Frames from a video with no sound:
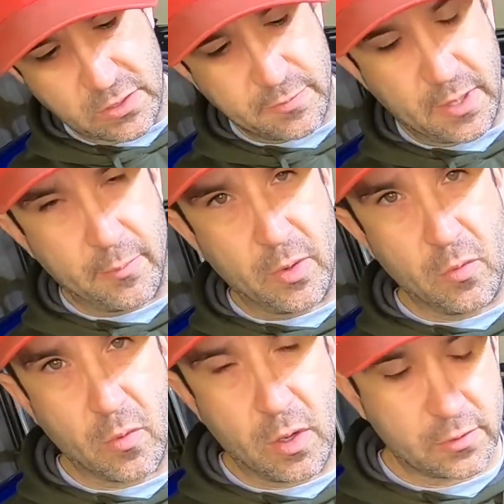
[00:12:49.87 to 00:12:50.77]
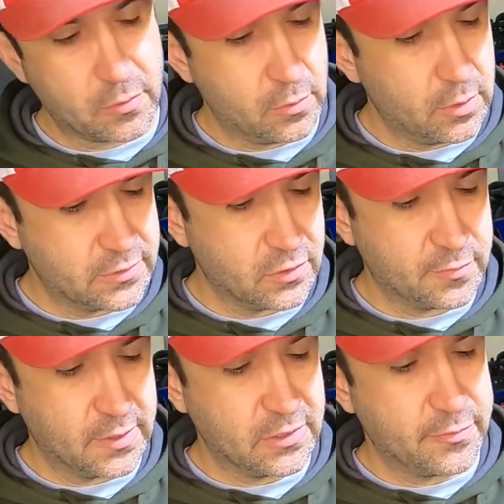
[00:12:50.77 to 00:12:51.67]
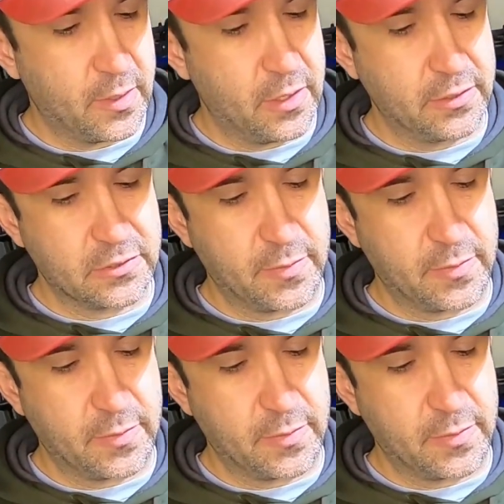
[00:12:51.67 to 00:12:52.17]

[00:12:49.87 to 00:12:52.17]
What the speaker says: watch my boat walkthrough, I told you about these bonnets,